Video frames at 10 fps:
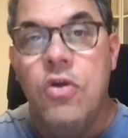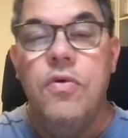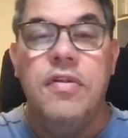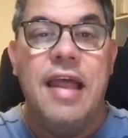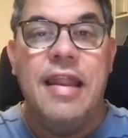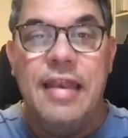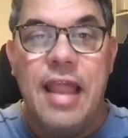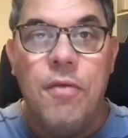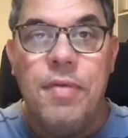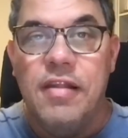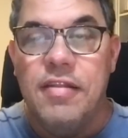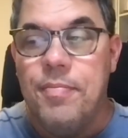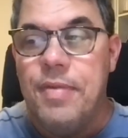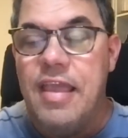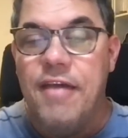Who's on it now because of
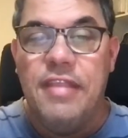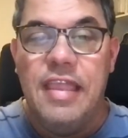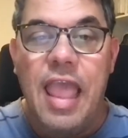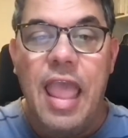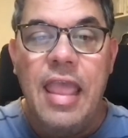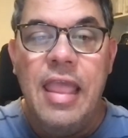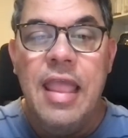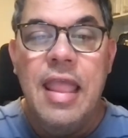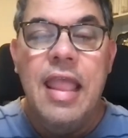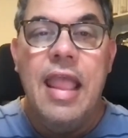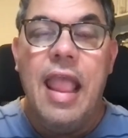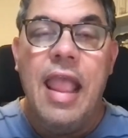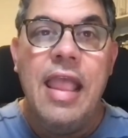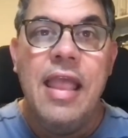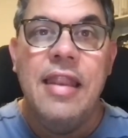the PFTA?
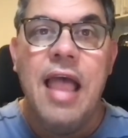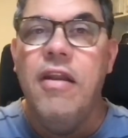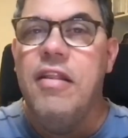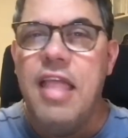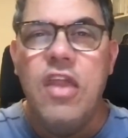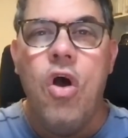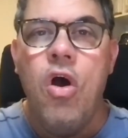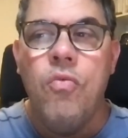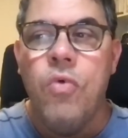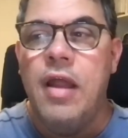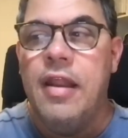And how does that all run?